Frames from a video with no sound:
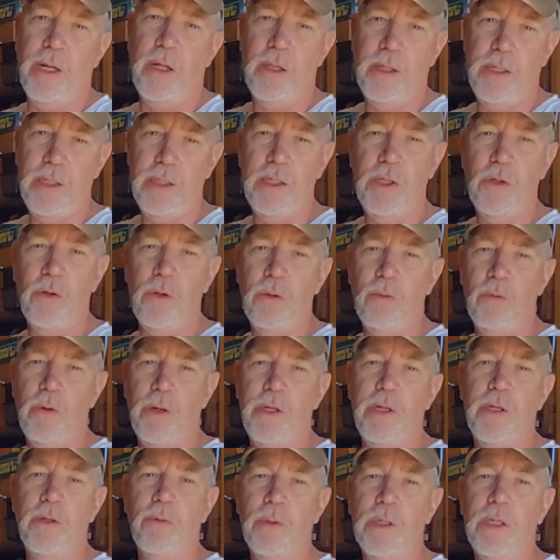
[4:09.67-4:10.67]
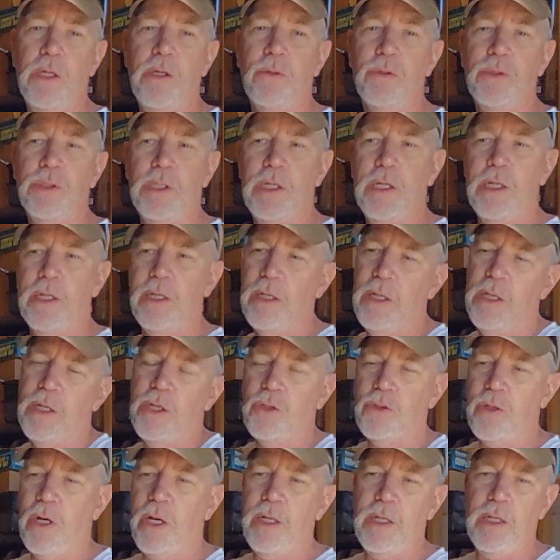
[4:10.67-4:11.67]
clean the old one and reuse it,
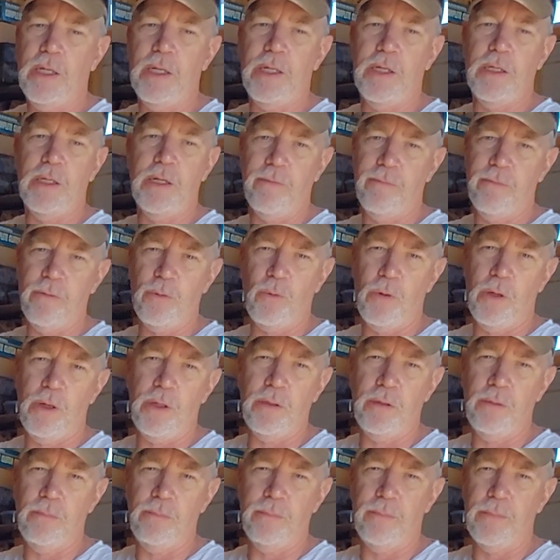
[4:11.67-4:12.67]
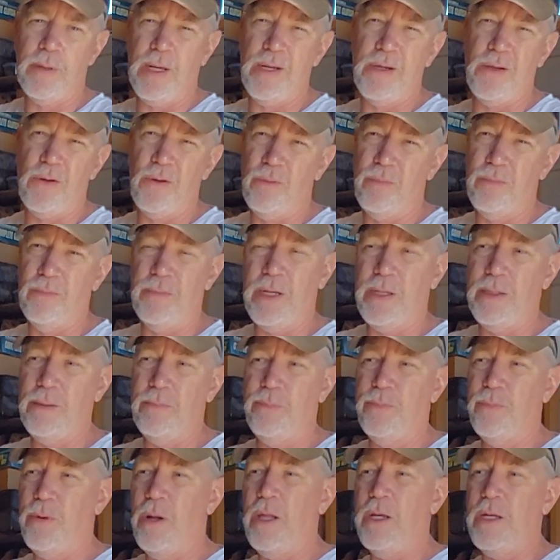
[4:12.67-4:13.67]
try to get a different one. I don't know.
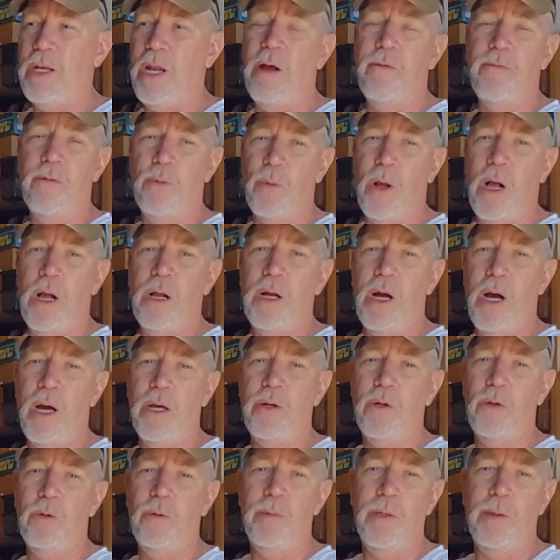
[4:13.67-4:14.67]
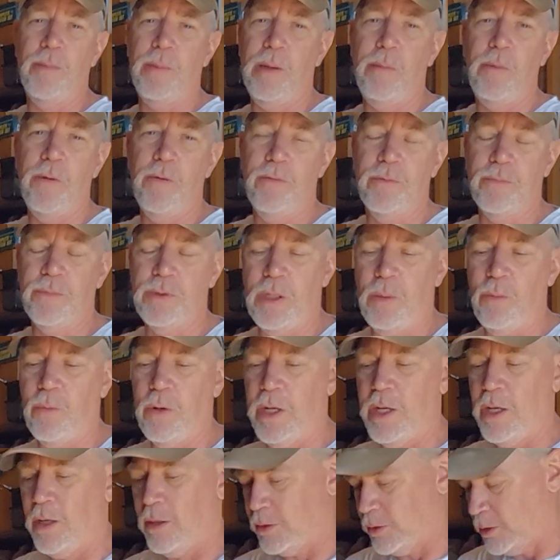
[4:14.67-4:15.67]
Probably not from Rock Auto, but maybe from somewhere
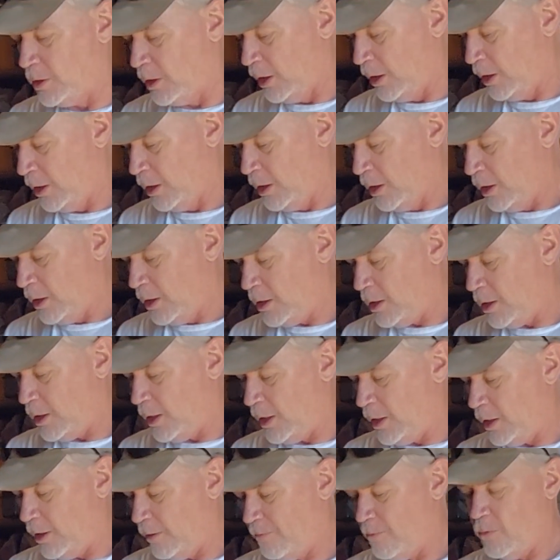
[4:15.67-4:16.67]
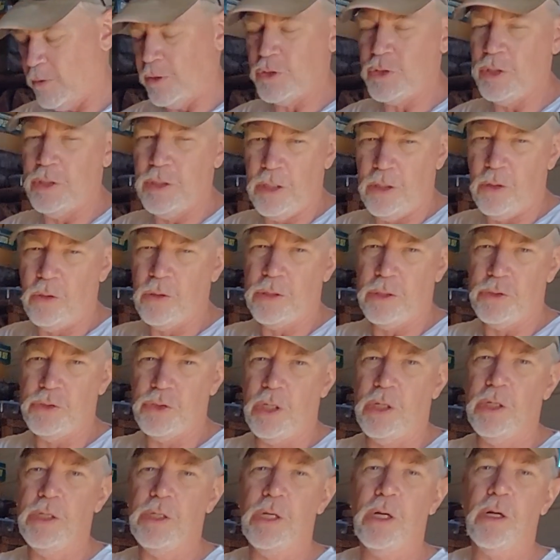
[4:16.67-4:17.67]
else. Unfortunately, local
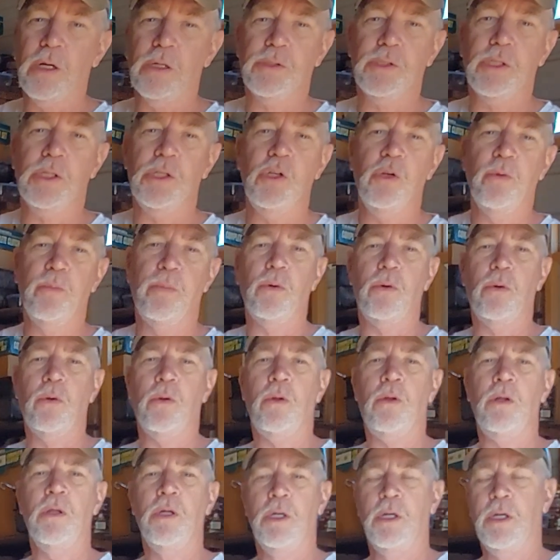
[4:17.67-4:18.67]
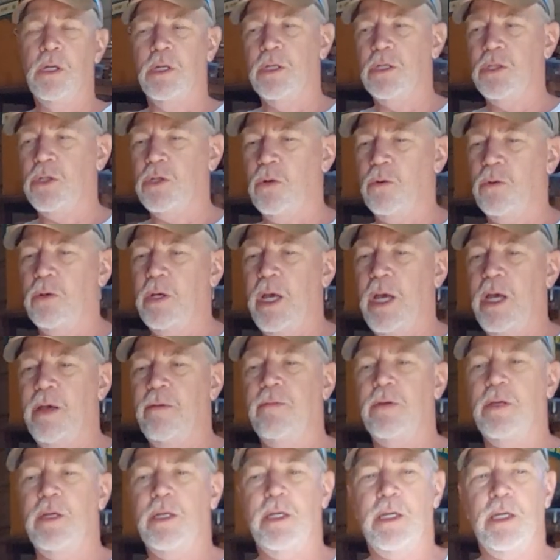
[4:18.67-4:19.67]
junkyards in Upol don't
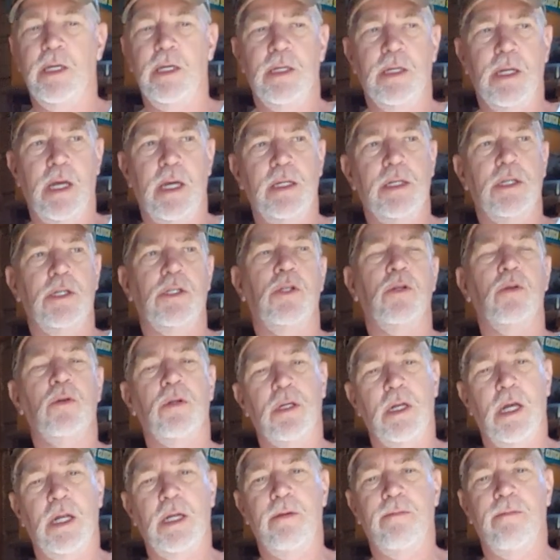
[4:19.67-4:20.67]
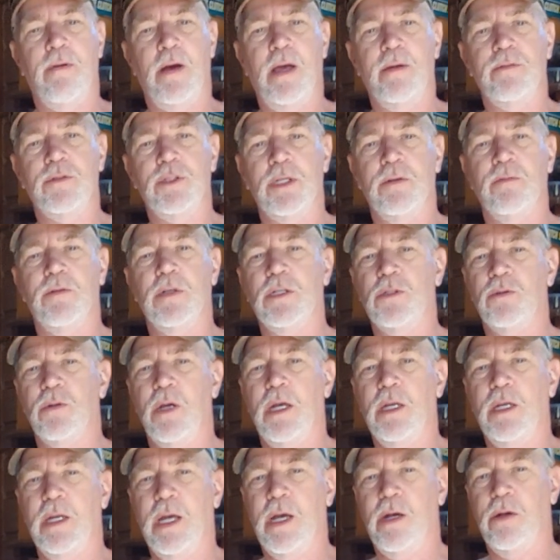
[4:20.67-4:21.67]
have any 92 to 95 Civics
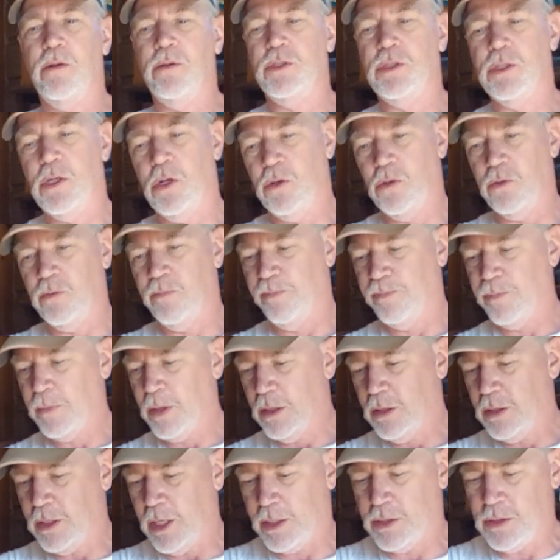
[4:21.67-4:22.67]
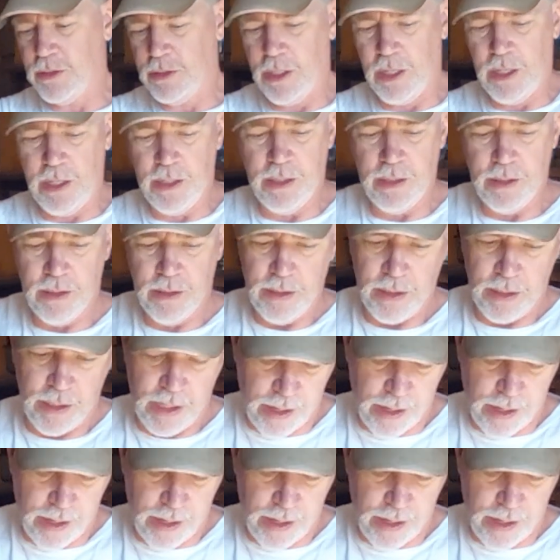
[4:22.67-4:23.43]
right now, so that's not an